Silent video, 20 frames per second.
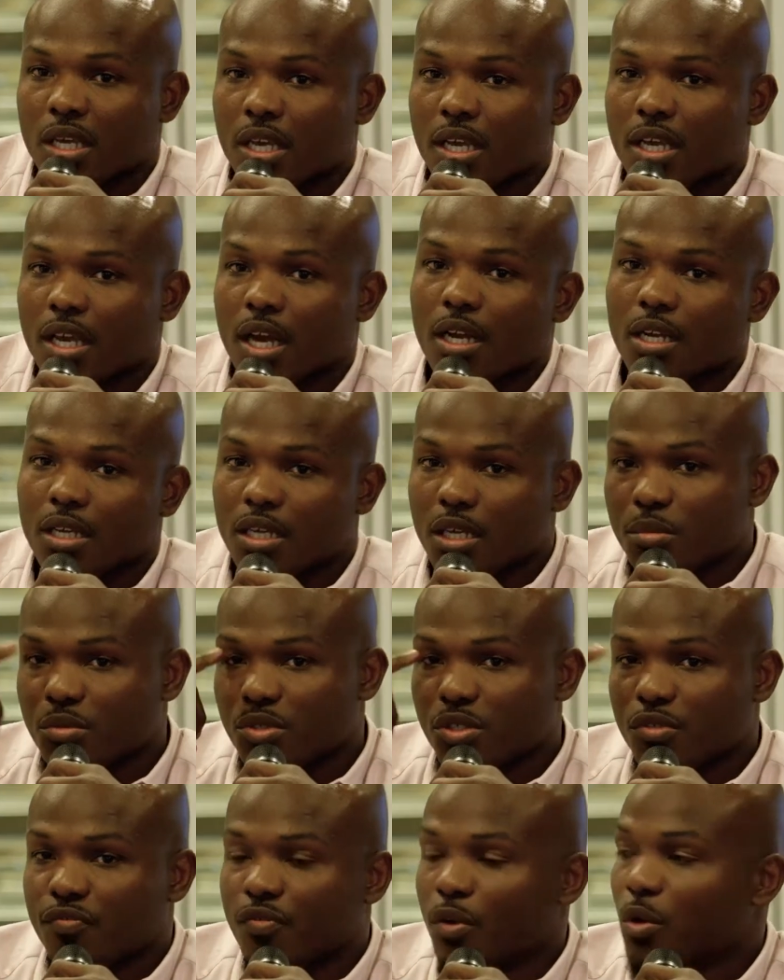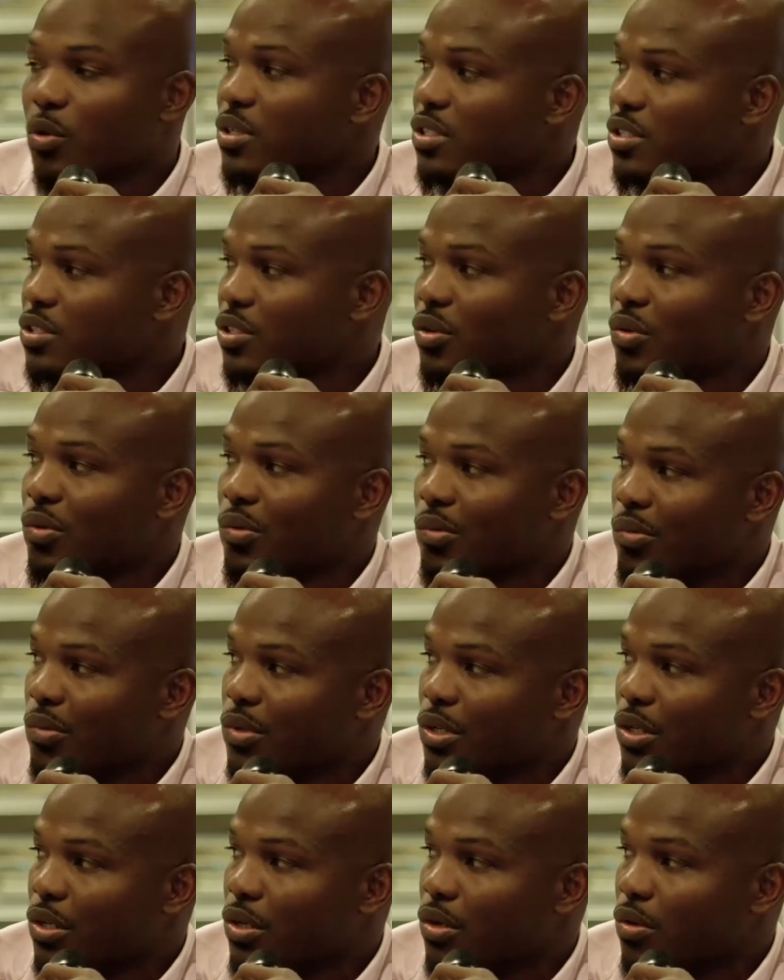it kind of keeps you focused on,
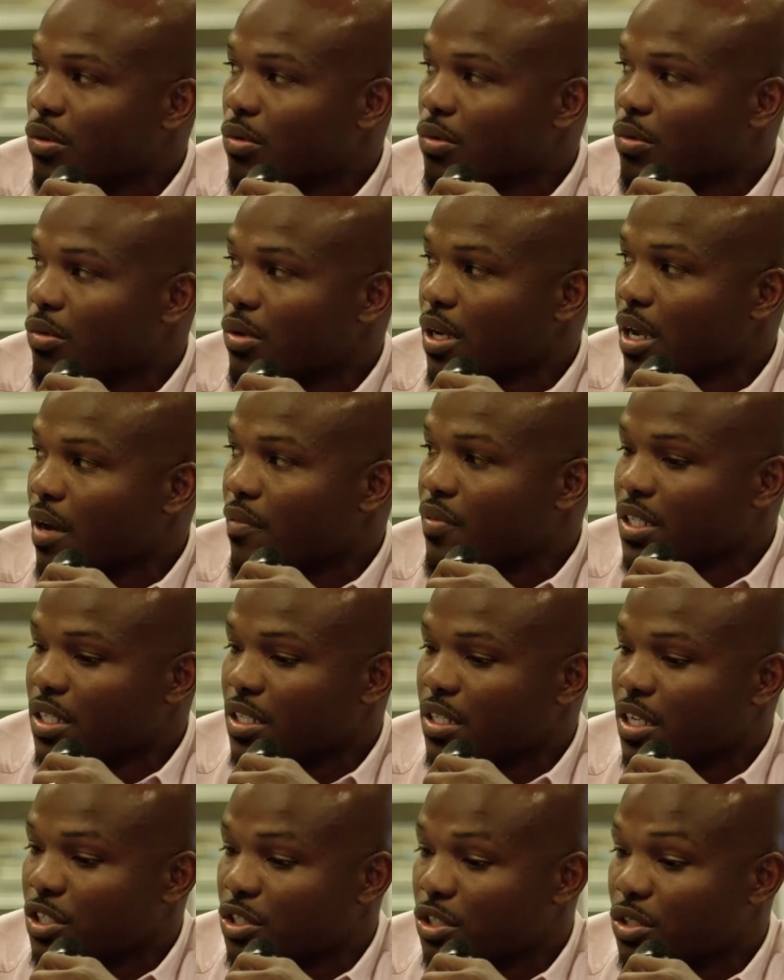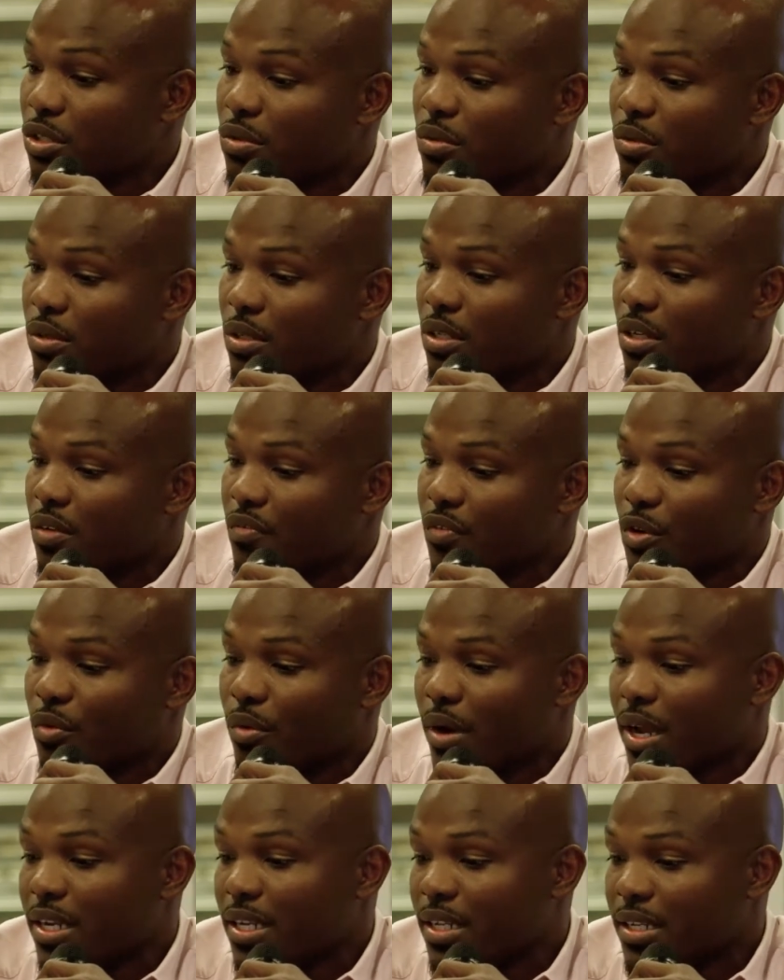you know, everything that you're doing. If you're
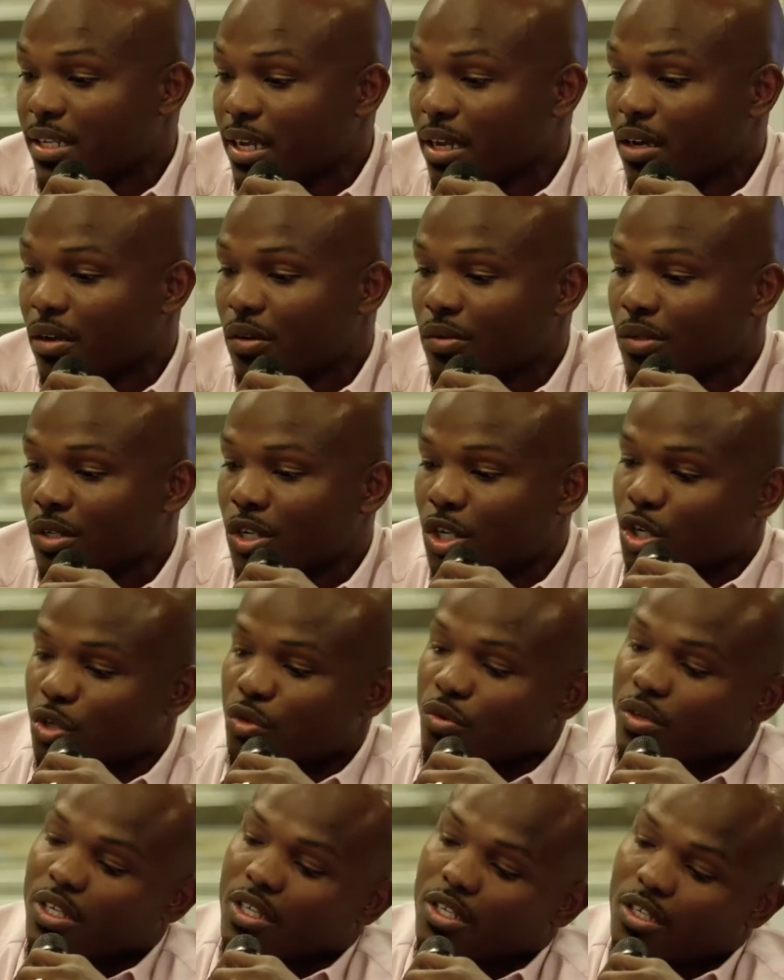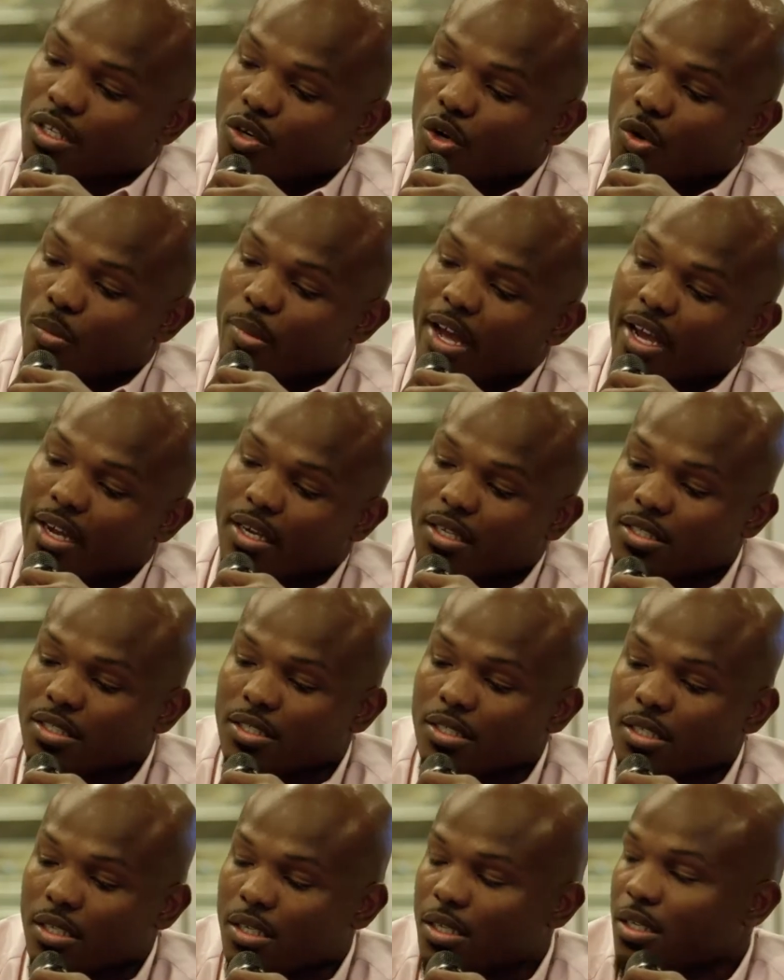writing it down, you get to go back and
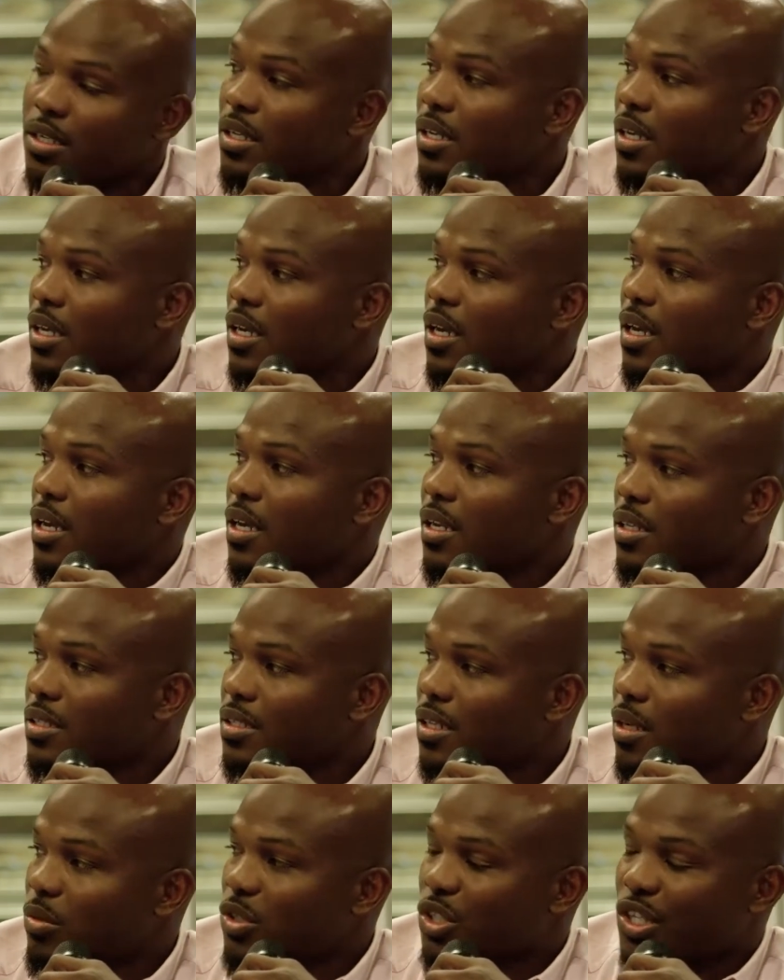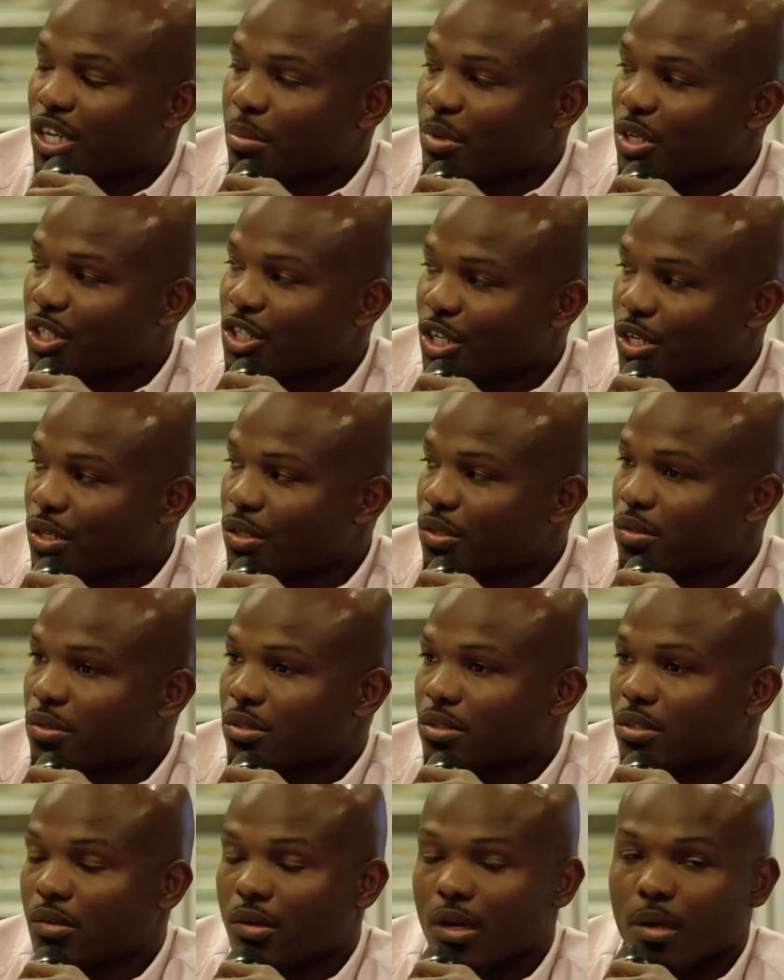see it. And it's only you keep a journal.
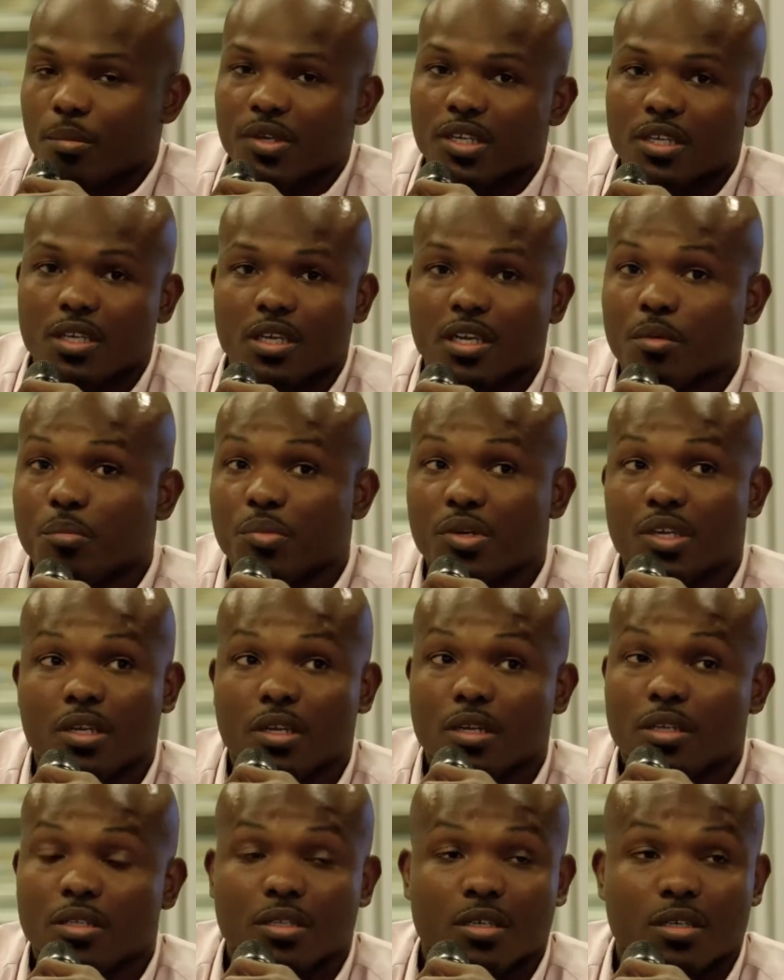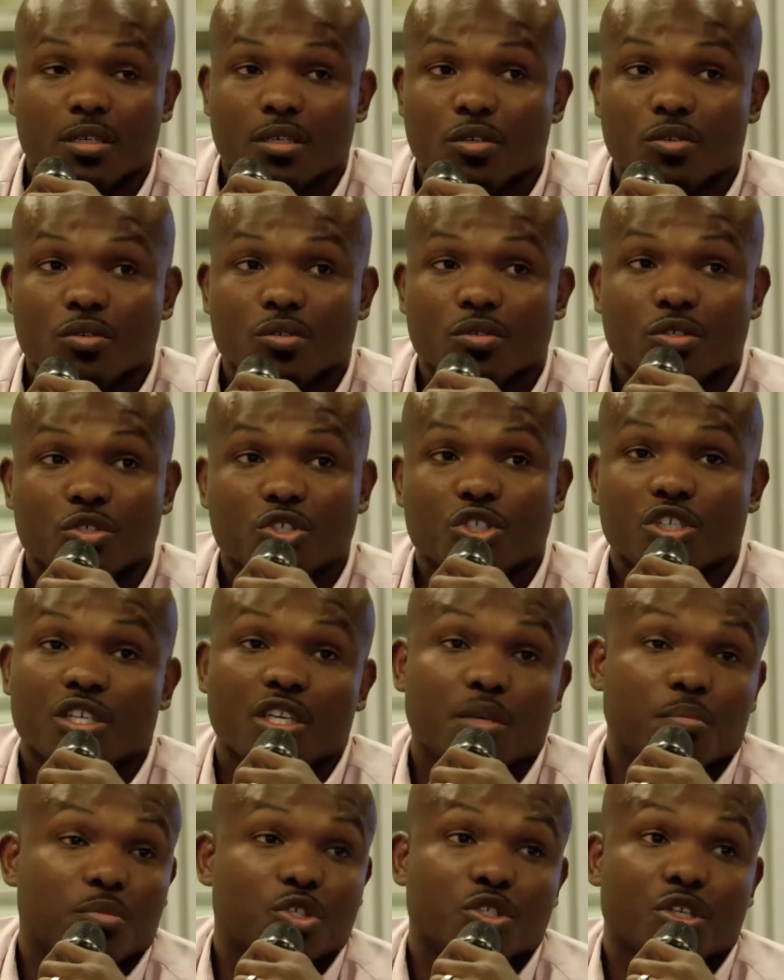So I mean, it can be anything. You you should
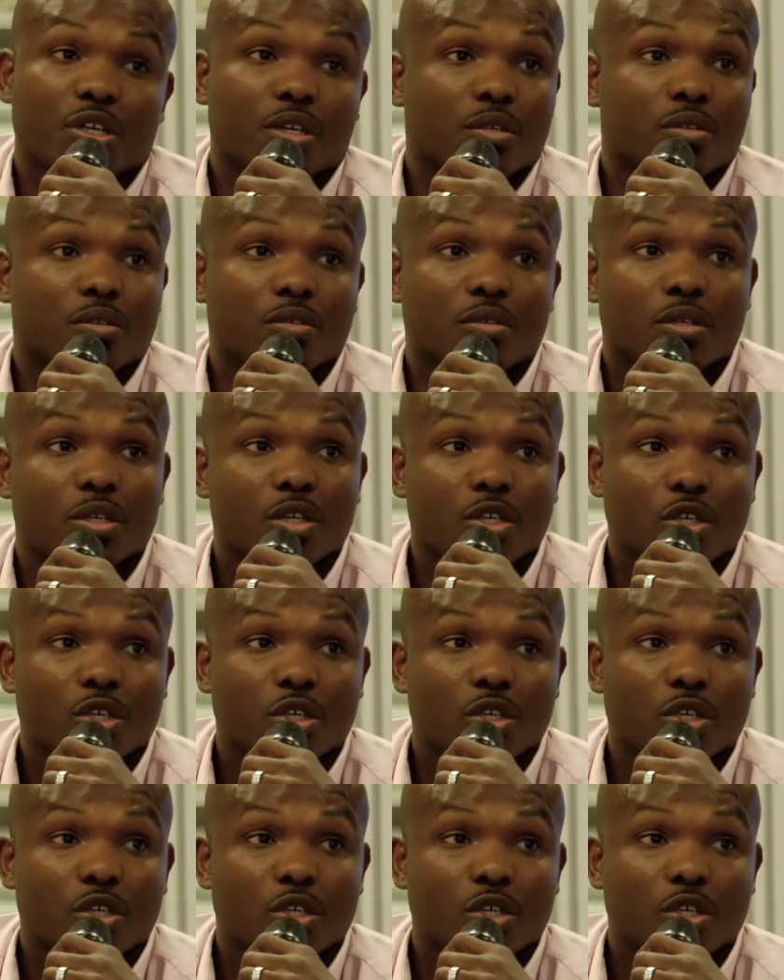keep a journal.